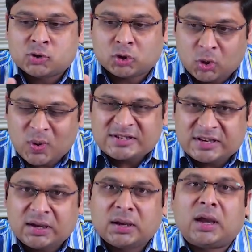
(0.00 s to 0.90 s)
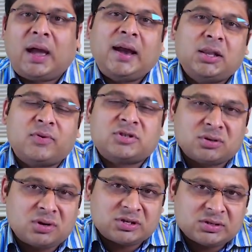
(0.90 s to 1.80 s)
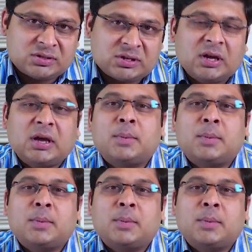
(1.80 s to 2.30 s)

So USA and the Western nations